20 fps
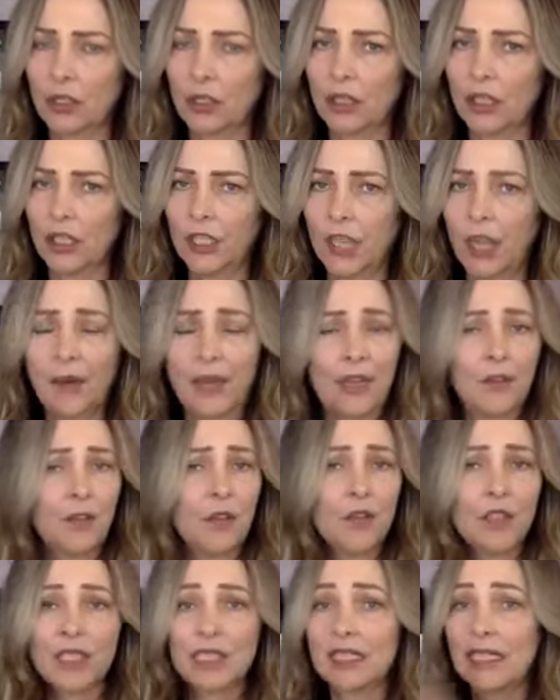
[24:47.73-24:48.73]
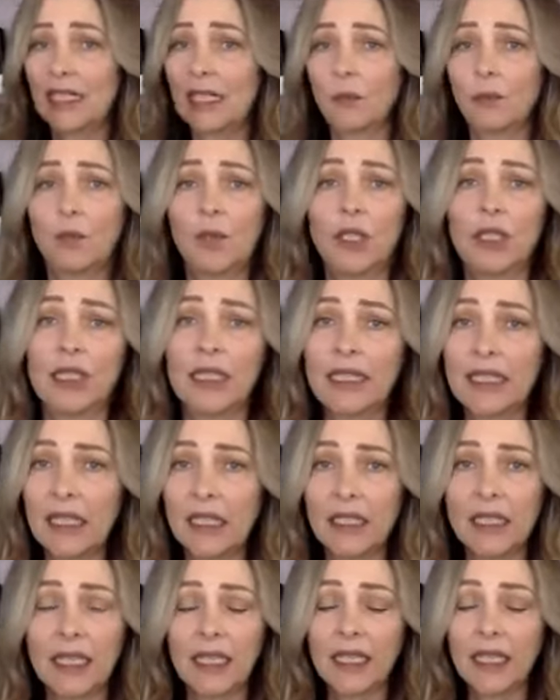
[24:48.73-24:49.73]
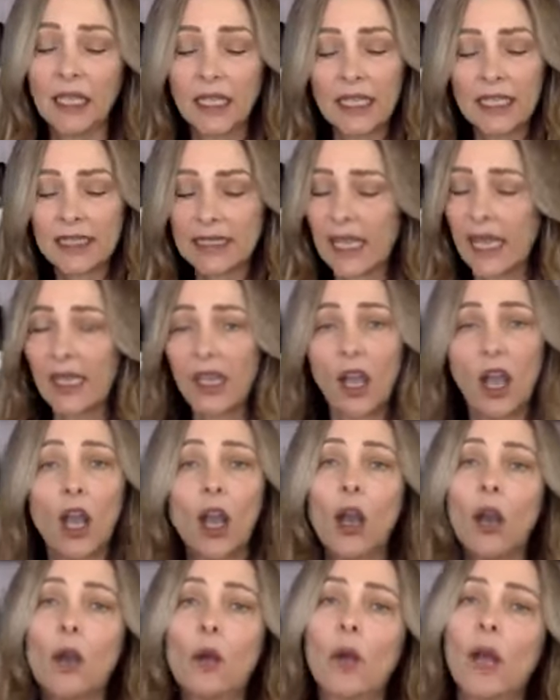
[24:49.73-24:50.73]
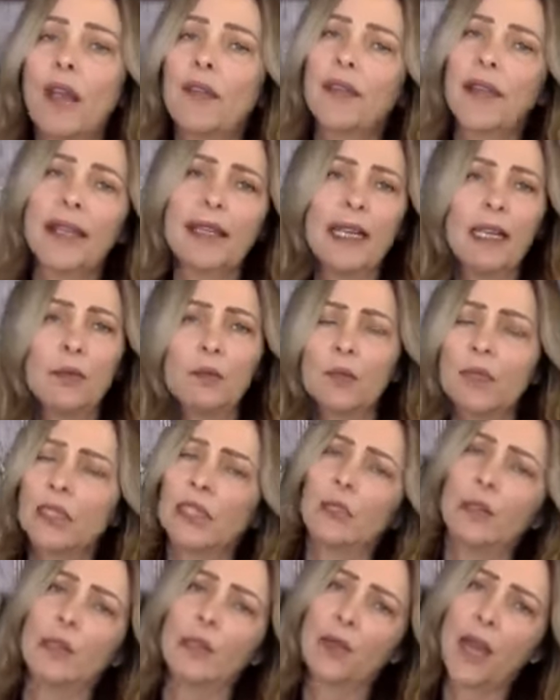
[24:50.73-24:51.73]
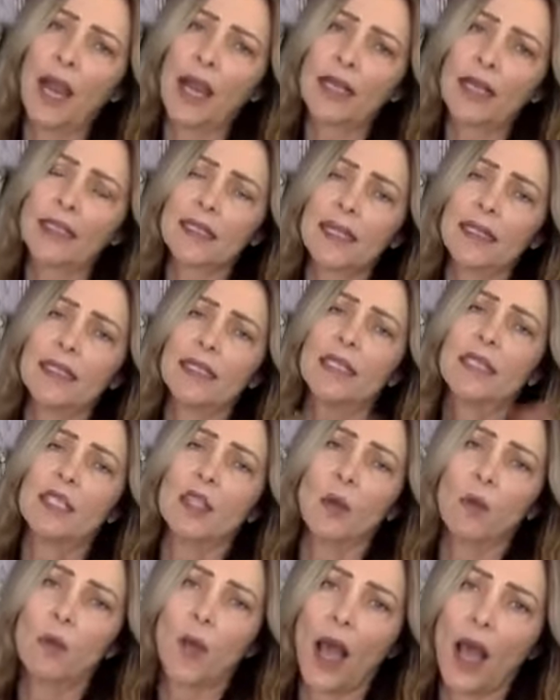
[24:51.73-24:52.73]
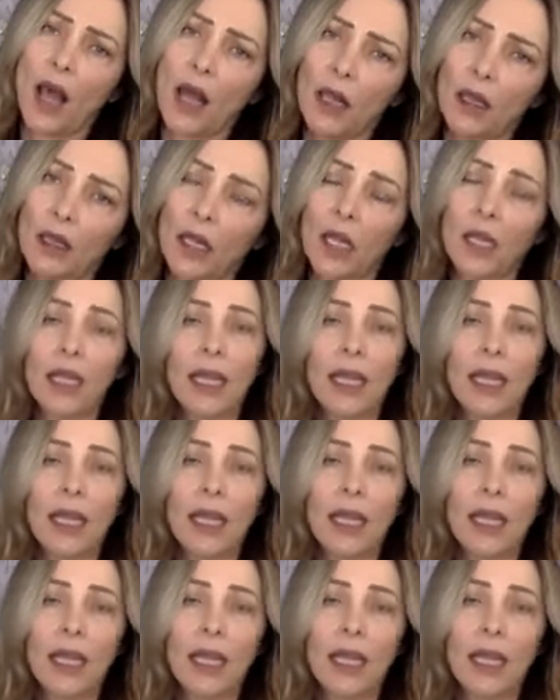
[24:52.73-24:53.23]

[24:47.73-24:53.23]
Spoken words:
You know, if you just let them willy-nilly say, oh, they didn't really regress, they did so well,